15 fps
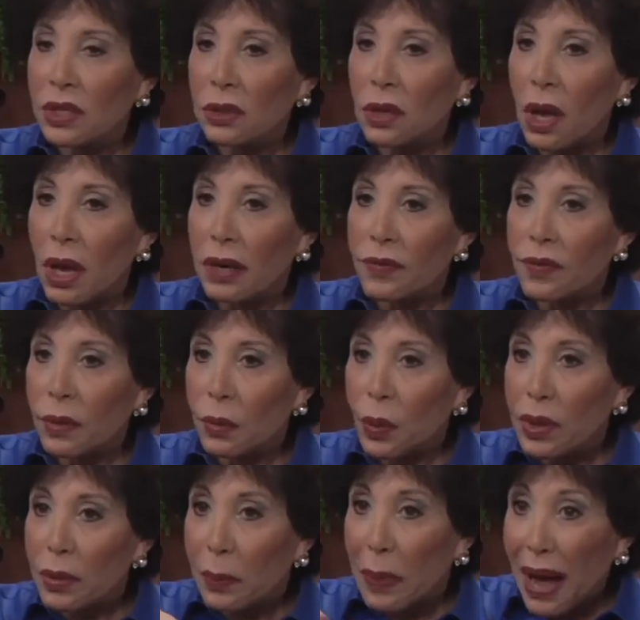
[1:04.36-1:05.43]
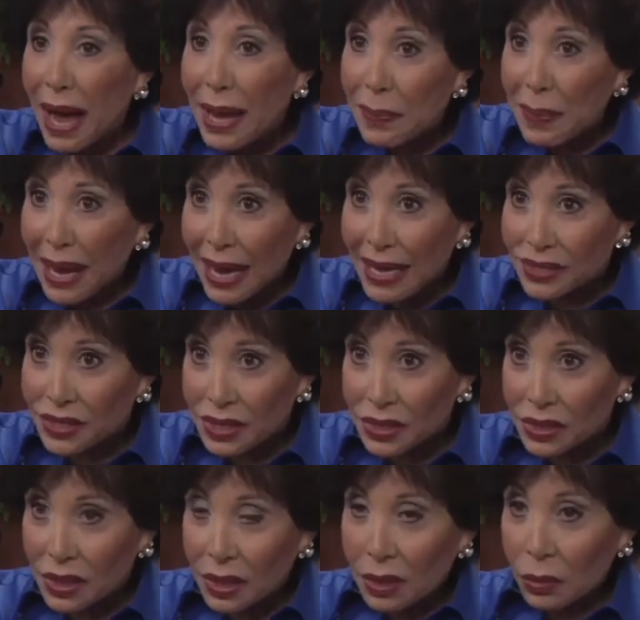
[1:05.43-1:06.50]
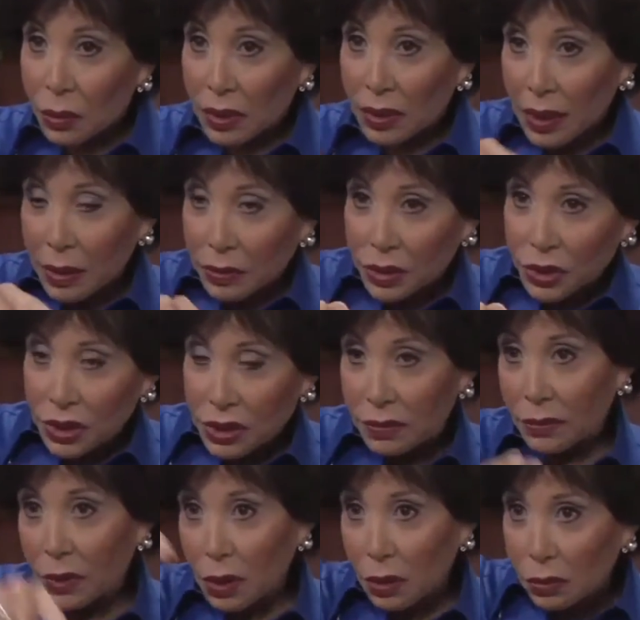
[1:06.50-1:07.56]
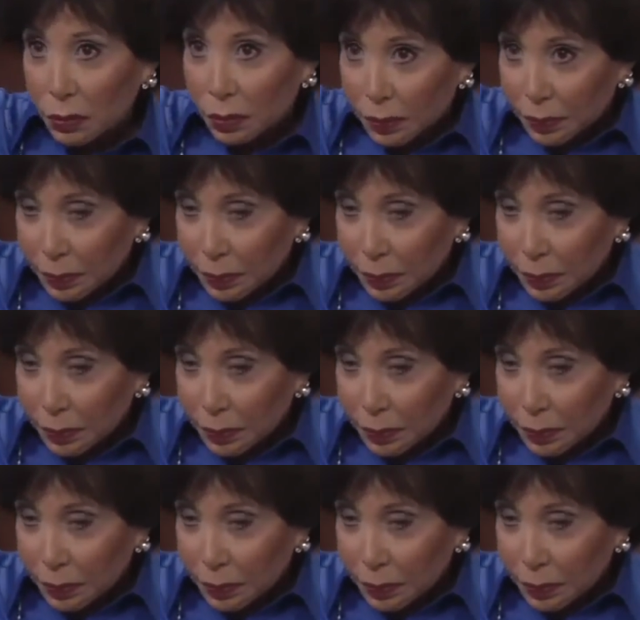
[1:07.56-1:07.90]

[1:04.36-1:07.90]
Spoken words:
a lot of them with bypasses where they would just go